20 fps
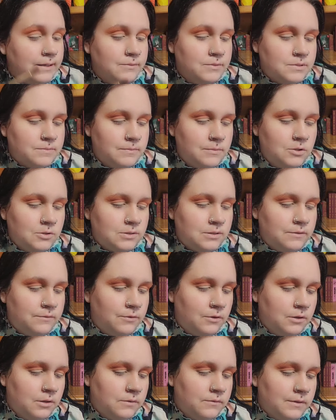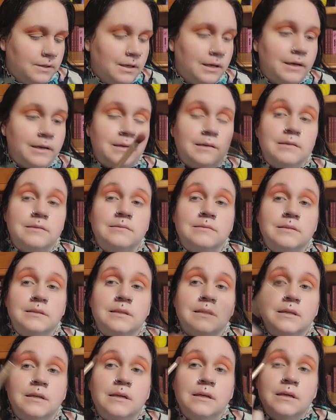Like it was mostly full of like
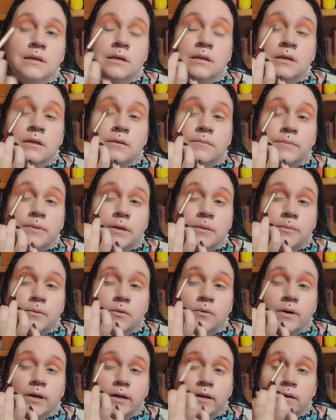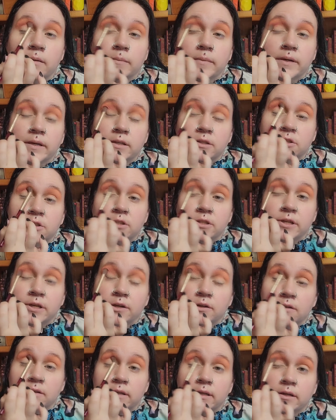people wanting to be
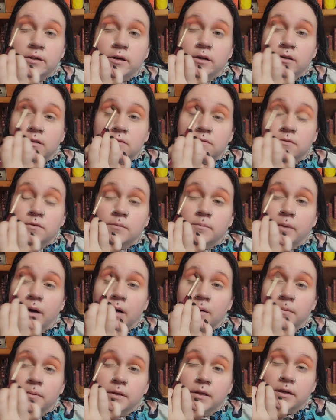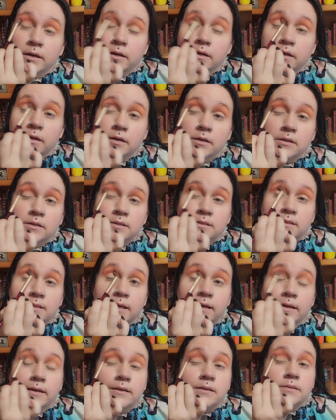cheerleaders, football players,
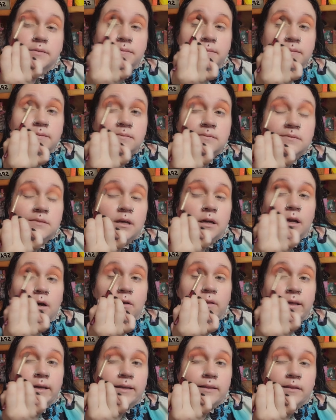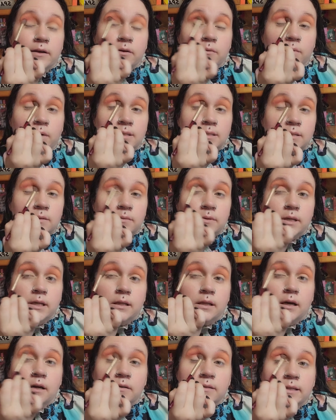like, you know, like there wasn't
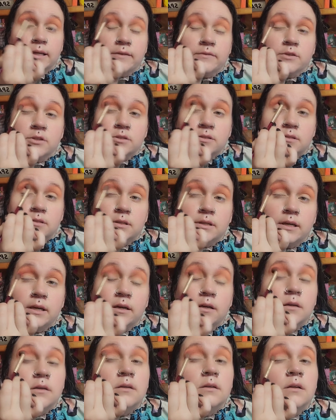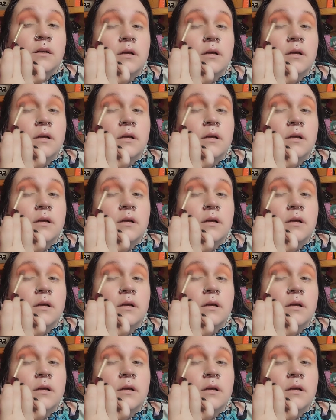really a lot of diversity.